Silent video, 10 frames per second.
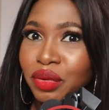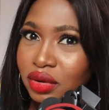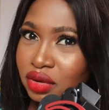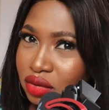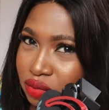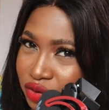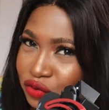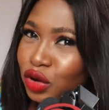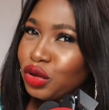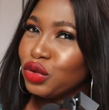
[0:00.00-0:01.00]
but
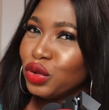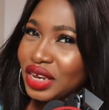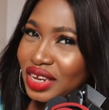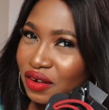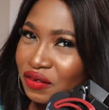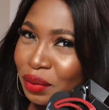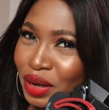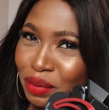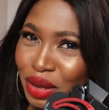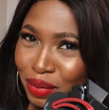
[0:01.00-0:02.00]
before you know it their
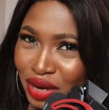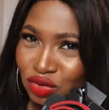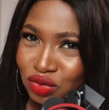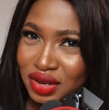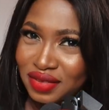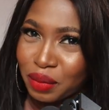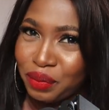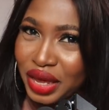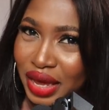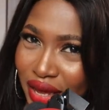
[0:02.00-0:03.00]
family members will
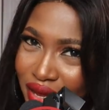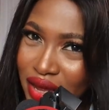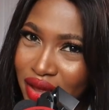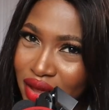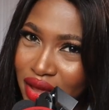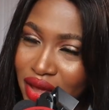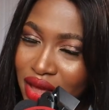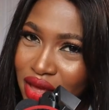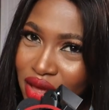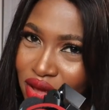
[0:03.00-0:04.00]
disappear eh